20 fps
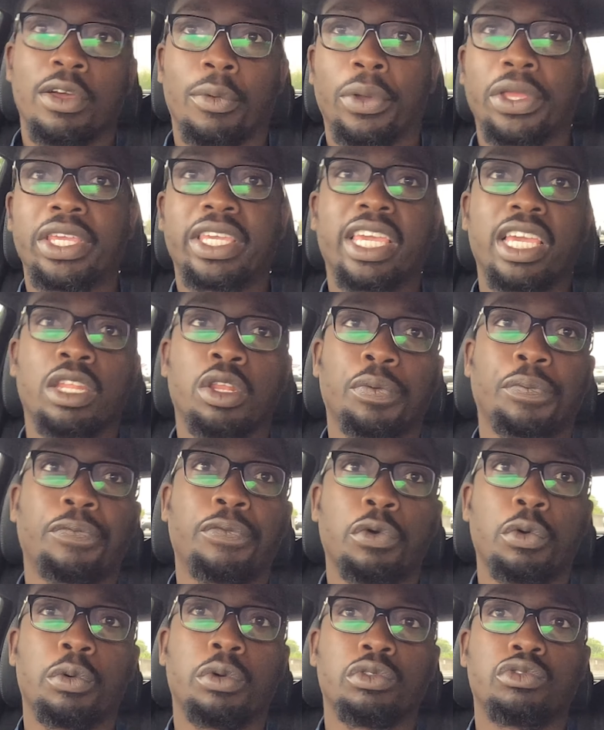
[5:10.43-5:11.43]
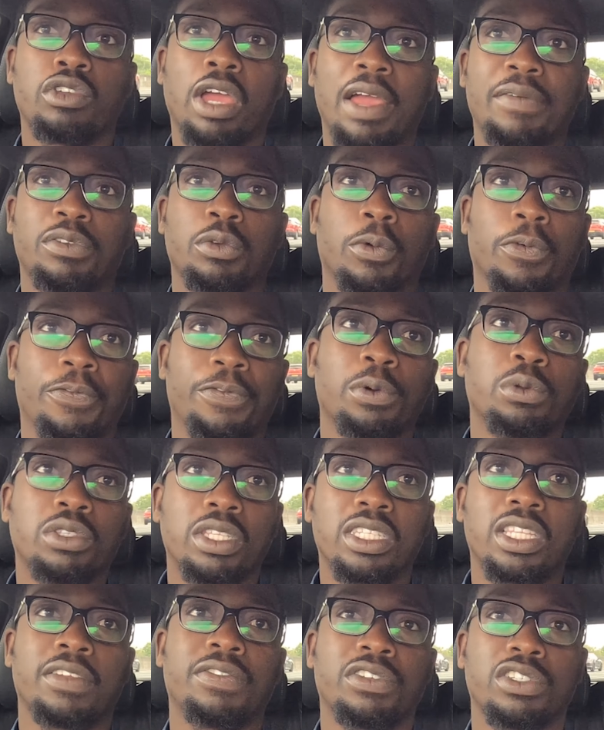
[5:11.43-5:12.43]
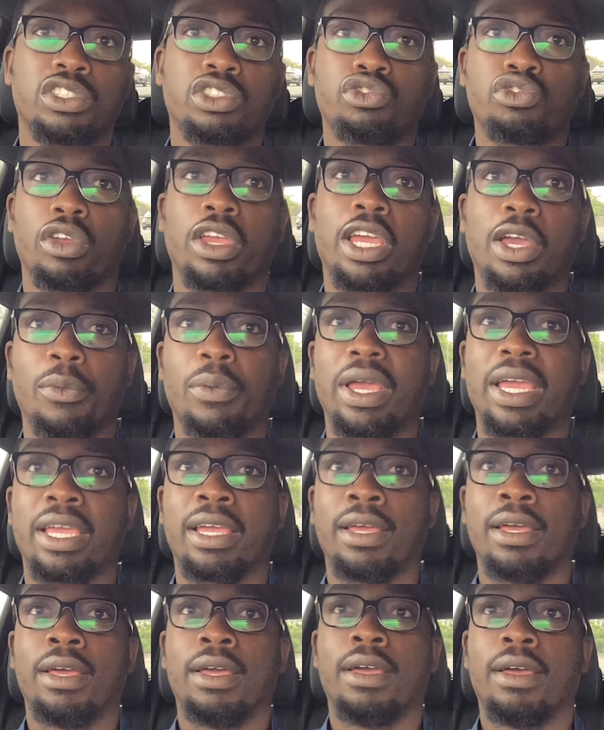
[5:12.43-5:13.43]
when you get in a four-wheel drive, you will feel the difference straight away.